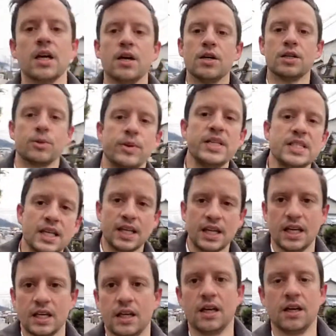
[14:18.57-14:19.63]
so basically
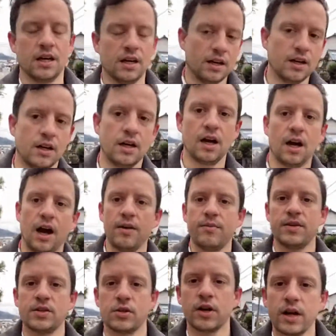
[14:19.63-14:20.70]
I've
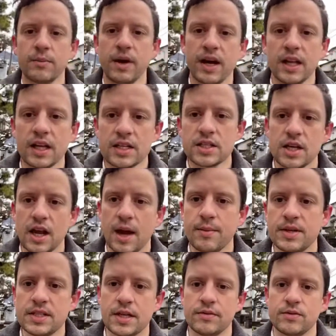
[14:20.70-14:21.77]
been trying, my collection
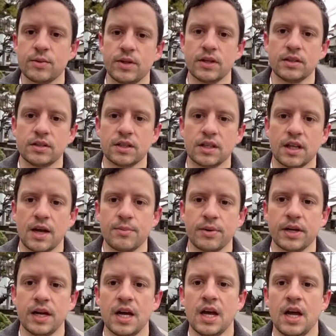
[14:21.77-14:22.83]
habits have dwindled a lot, but I
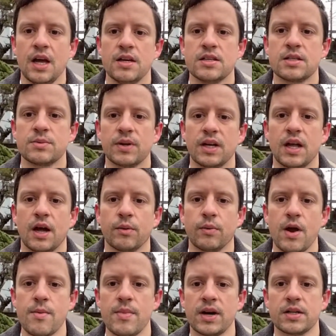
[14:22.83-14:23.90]
spent a lot on
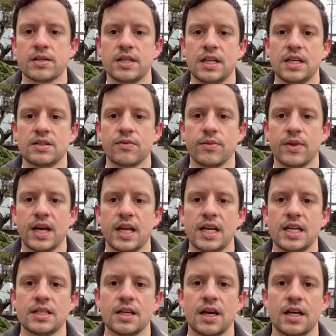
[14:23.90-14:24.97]
rare metal CDs from the 80s
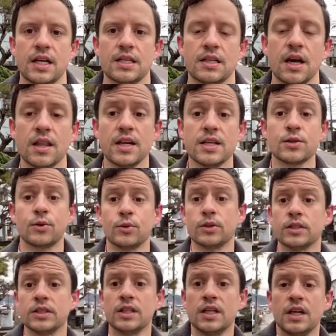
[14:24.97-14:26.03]
and 90s. Oh, that's
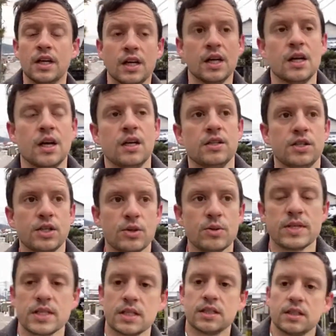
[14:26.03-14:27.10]
cool. Do you
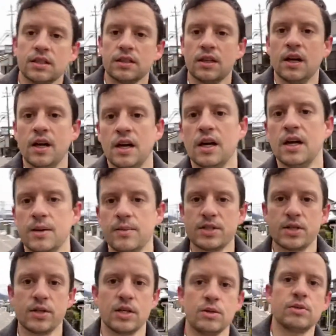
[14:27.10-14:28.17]
still
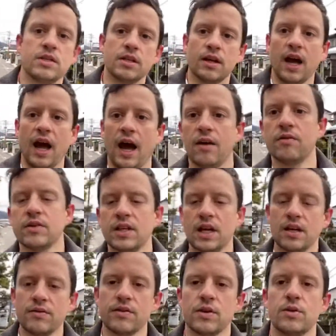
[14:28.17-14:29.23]
have a lot
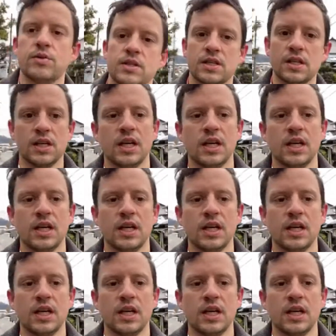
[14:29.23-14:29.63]
of those